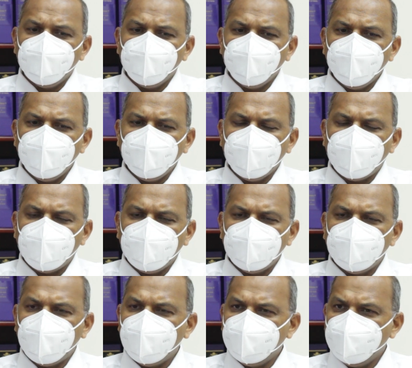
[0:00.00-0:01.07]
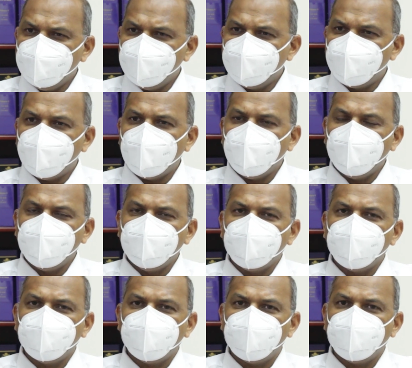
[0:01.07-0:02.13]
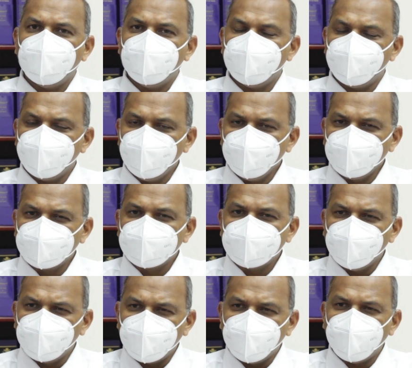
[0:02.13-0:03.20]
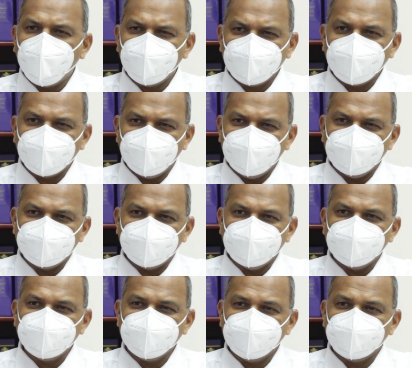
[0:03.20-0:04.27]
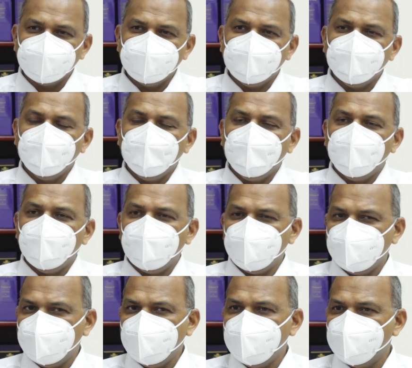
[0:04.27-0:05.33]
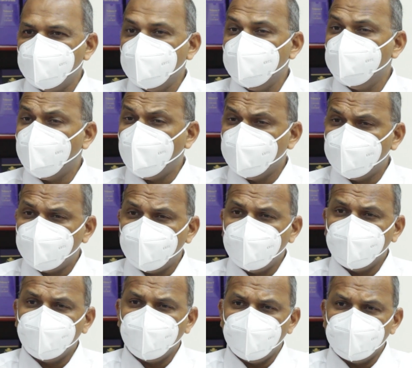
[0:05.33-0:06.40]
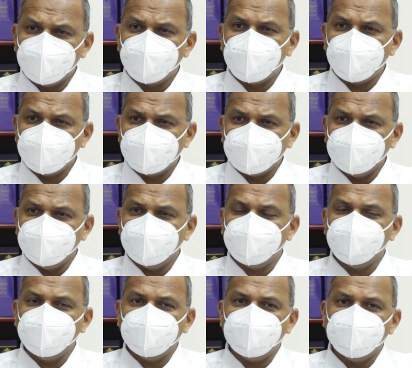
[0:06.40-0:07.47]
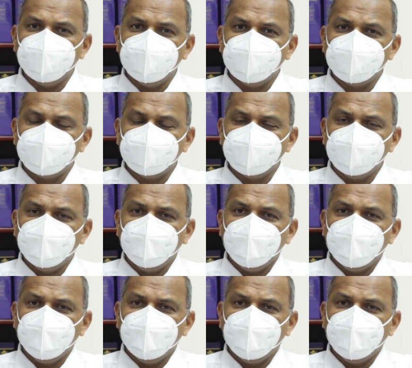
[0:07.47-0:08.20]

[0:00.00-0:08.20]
We had identified a few symptomatic cases, and they have been monitoring those persons because